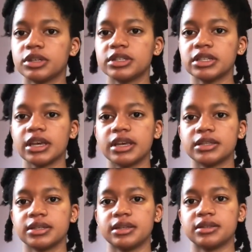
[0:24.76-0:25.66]
just to get
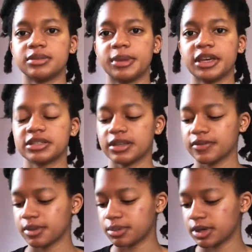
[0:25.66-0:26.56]
into the specs of
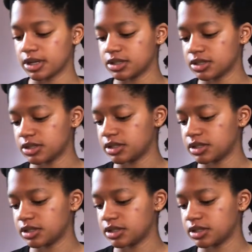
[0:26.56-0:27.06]
the brush,